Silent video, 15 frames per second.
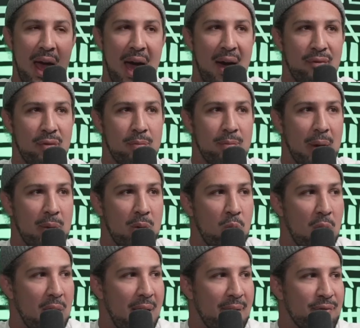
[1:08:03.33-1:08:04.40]
have him, maybe
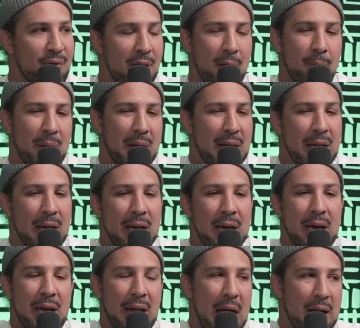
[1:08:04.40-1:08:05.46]
one off there, but it,
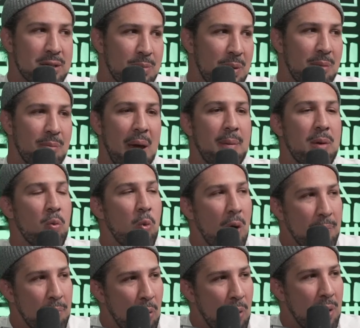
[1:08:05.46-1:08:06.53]
it has to be maybe
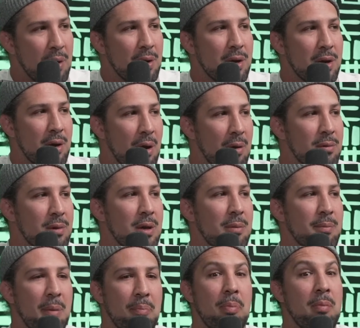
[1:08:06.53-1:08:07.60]
one more. You know,
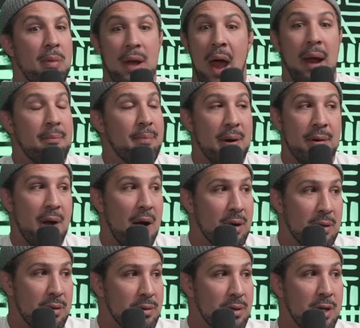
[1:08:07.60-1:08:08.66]
but not in bare
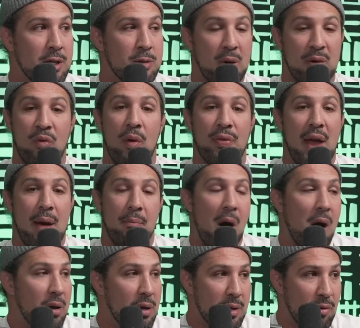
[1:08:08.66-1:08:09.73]
knuckle, especially with that
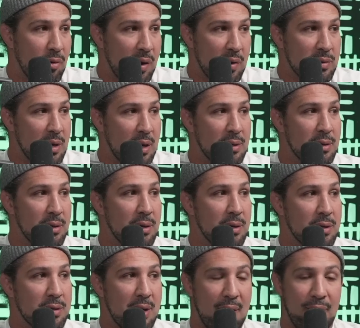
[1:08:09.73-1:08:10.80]
modeling career, son.
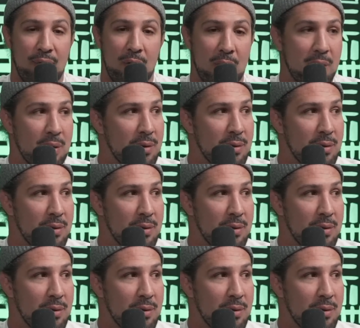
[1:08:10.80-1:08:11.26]
It's not for you.